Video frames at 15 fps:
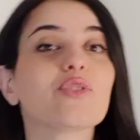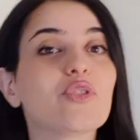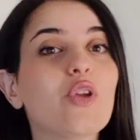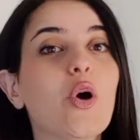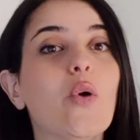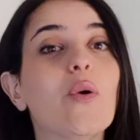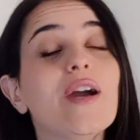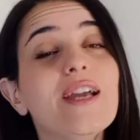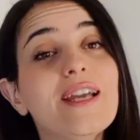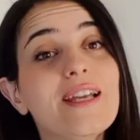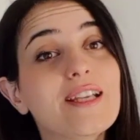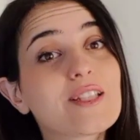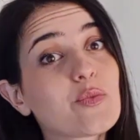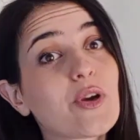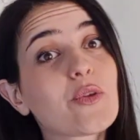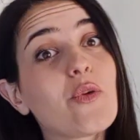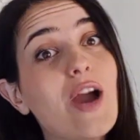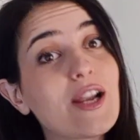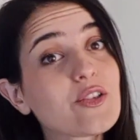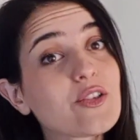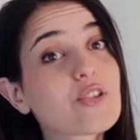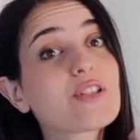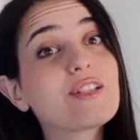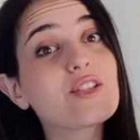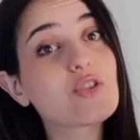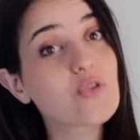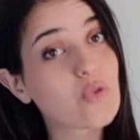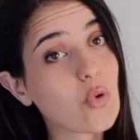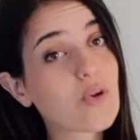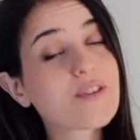No, it's where you actually
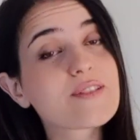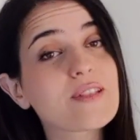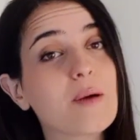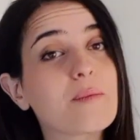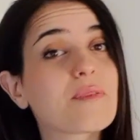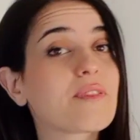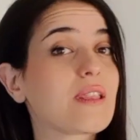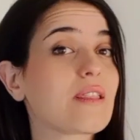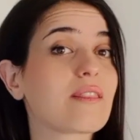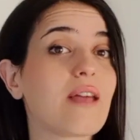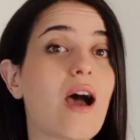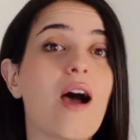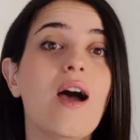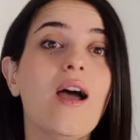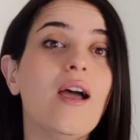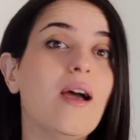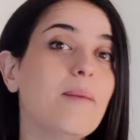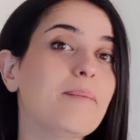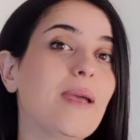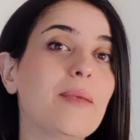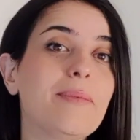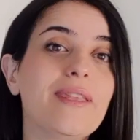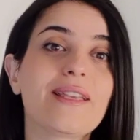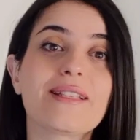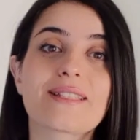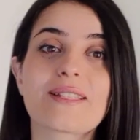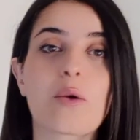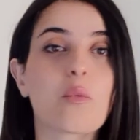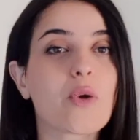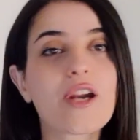store something that maybe
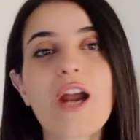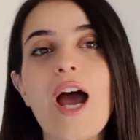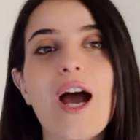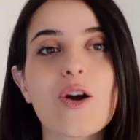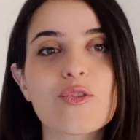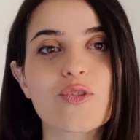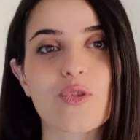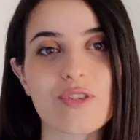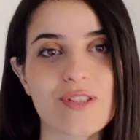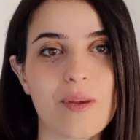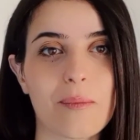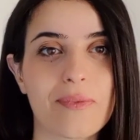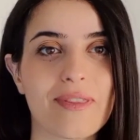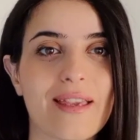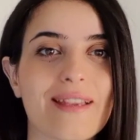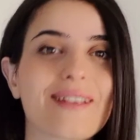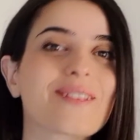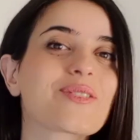it's a warehouse or something.